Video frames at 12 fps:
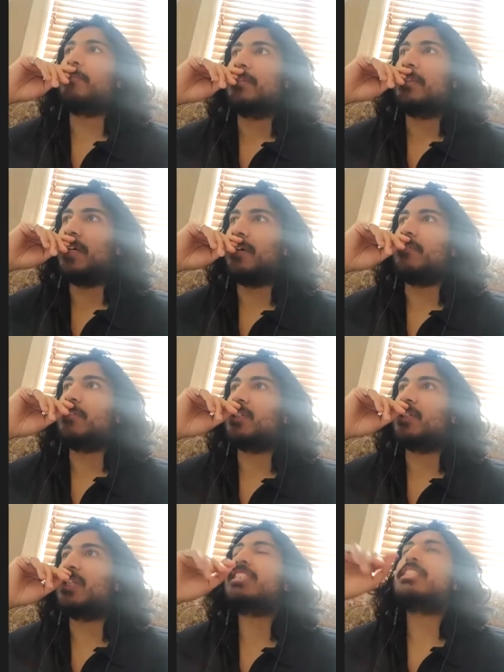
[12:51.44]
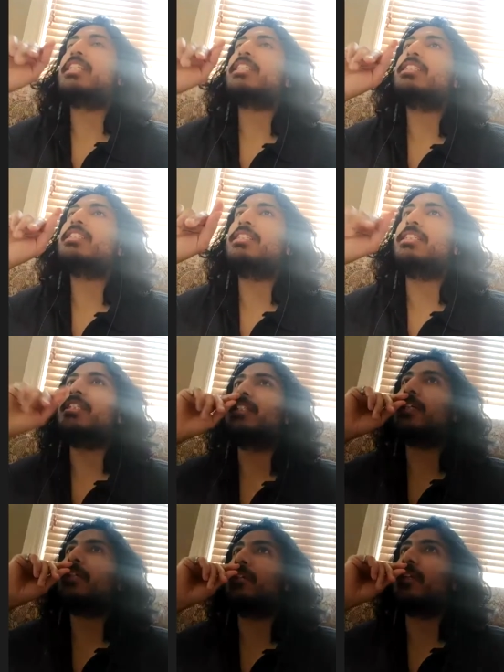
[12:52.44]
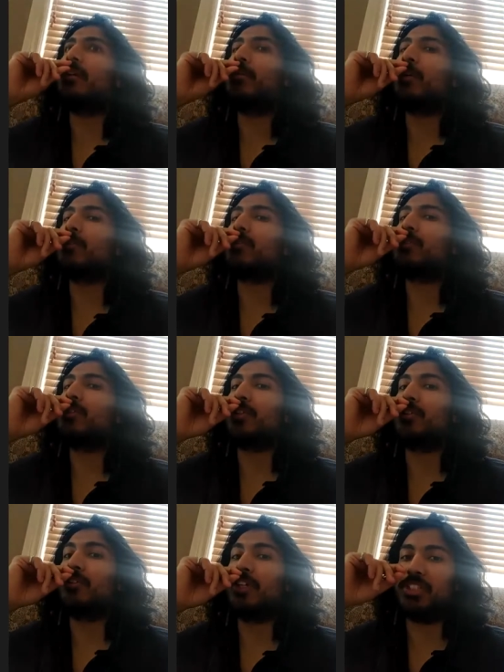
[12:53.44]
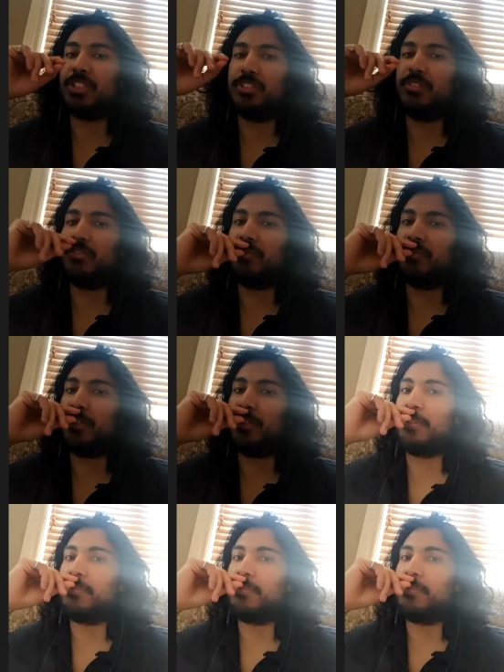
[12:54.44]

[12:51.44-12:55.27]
yeah so that's that's the detail about curation right